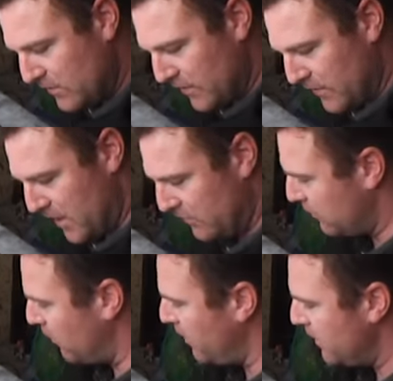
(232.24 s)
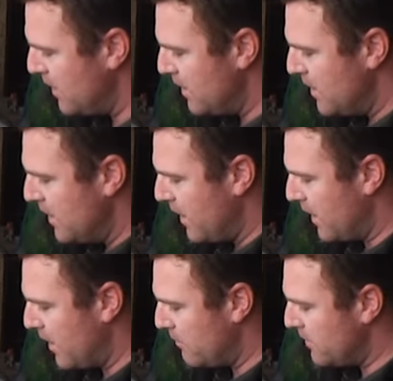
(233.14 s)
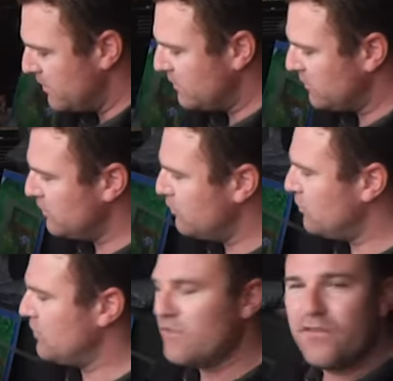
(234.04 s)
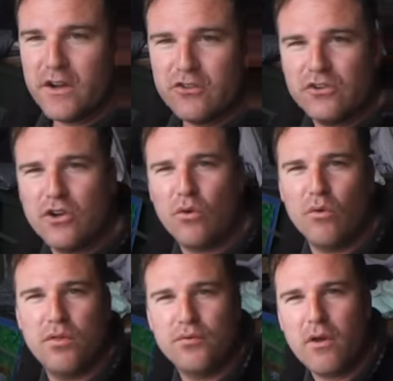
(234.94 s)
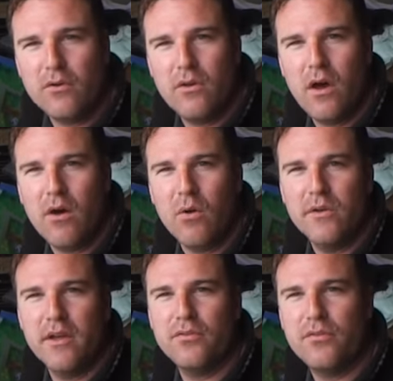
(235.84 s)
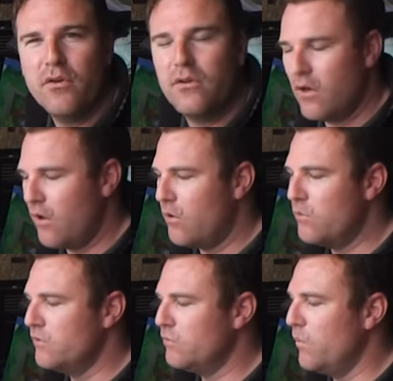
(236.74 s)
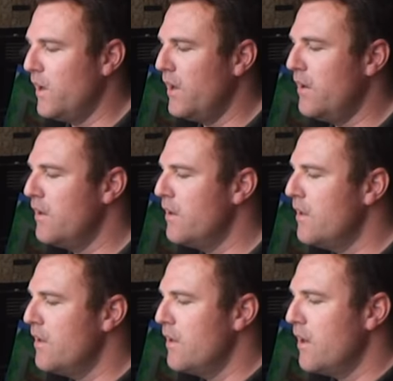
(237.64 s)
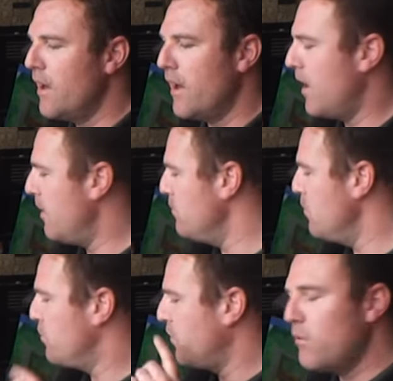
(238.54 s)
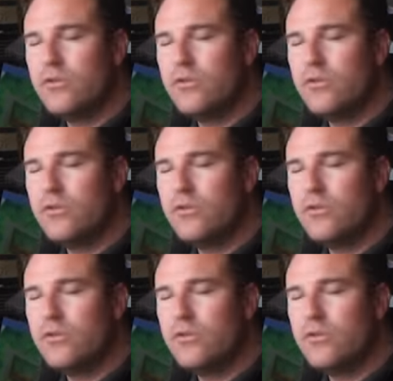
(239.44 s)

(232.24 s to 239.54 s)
thing that it's got is this interesting function called throttle hold. Now throttle hold is when you throw a